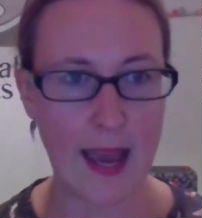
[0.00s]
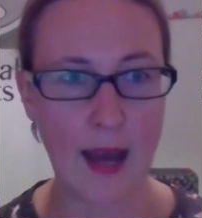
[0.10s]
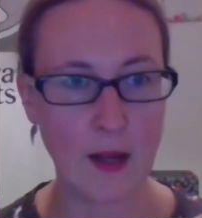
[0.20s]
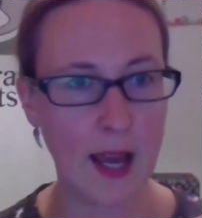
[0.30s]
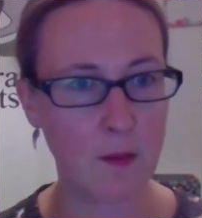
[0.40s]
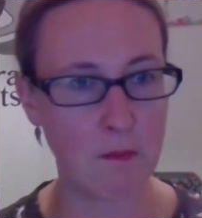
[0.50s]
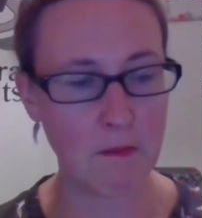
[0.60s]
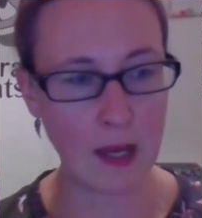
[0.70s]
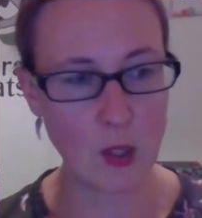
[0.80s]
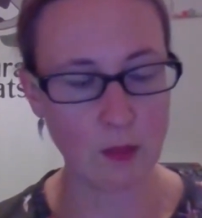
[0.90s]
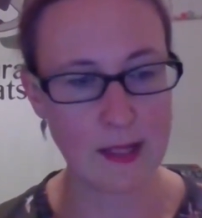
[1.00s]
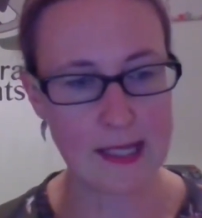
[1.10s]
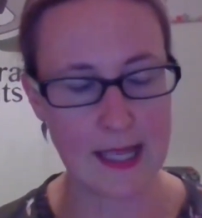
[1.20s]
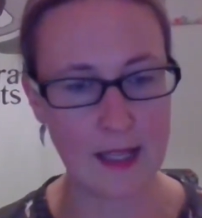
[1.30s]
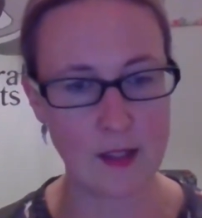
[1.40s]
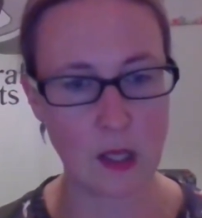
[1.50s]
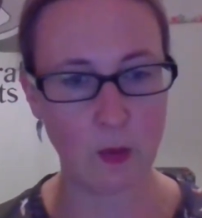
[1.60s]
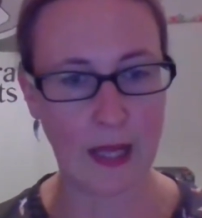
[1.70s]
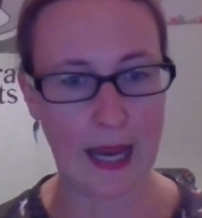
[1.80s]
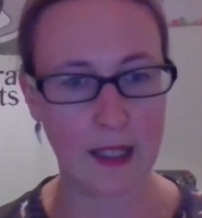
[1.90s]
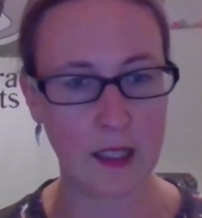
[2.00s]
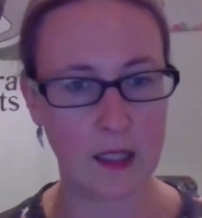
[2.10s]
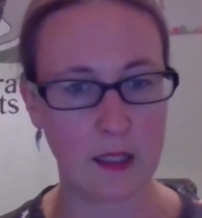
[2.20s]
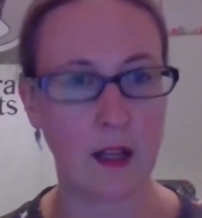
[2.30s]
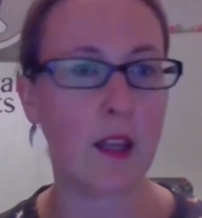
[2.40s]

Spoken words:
And make sure it's things that your cat can,